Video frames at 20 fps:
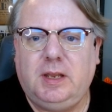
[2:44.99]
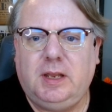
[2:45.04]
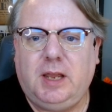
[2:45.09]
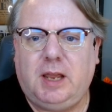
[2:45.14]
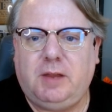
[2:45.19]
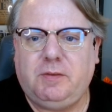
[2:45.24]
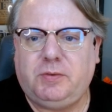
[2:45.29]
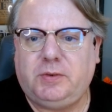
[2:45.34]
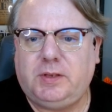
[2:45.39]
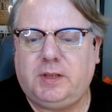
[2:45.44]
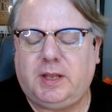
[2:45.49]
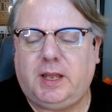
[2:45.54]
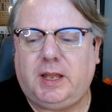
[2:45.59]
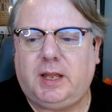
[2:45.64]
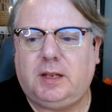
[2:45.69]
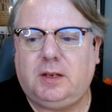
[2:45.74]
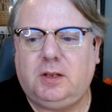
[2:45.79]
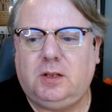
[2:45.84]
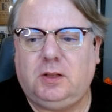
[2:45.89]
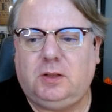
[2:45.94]
and for
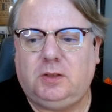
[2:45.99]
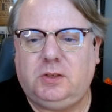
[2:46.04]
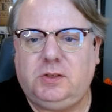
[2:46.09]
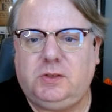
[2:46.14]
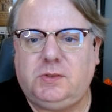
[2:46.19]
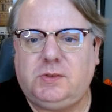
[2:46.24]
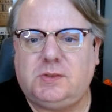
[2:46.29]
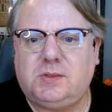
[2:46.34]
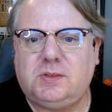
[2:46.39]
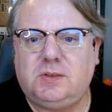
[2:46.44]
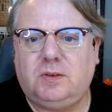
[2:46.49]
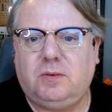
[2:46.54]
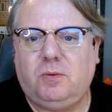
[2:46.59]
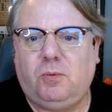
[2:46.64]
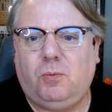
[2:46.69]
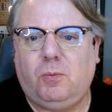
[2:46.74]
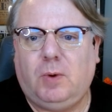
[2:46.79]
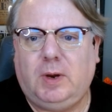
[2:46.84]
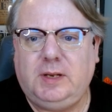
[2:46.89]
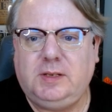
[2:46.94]
that, Luce
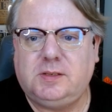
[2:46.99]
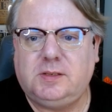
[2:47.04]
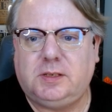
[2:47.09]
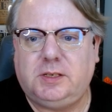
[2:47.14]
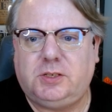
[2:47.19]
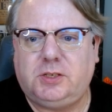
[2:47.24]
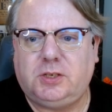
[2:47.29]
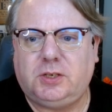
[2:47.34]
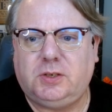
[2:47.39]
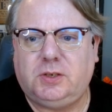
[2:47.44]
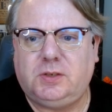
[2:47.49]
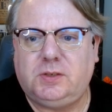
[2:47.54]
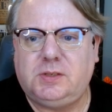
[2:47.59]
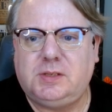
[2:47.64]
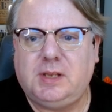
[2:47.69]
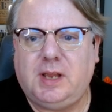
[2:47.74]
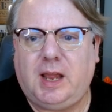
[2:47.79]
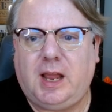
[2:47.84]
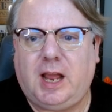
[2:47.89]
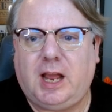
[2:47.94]
wisely
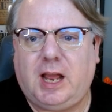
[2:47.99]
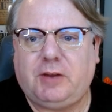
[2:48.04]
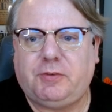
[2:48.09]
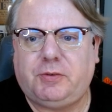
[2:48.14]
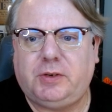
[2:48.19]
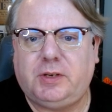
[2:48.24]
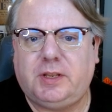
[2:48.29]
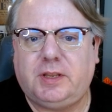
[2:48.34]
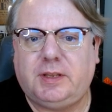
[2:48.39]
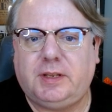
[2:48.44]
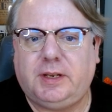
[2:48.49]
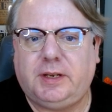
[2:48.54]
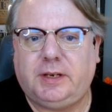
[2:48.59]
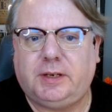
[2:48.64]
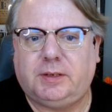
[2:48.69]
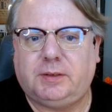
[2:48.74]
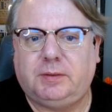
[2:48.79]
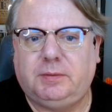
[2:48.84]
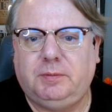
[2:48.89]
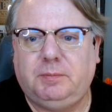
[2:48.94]
chose Alfred
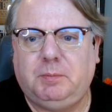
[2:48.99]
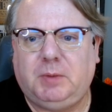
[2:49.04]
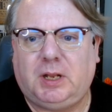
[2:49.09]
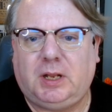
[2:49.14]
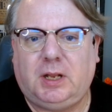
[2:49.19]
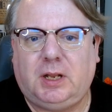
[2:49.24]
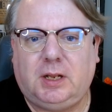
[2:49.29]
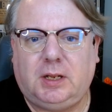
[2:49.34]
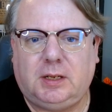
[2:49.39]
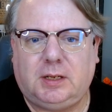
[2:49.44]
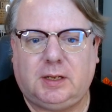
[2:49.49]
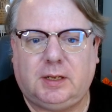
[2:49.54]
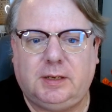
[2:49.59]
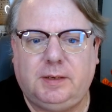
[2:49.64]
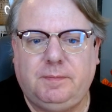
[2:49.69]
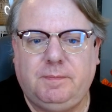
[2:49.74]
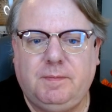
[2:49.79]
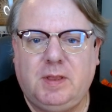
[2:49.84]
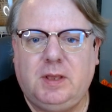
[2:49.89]
Thayer Mahan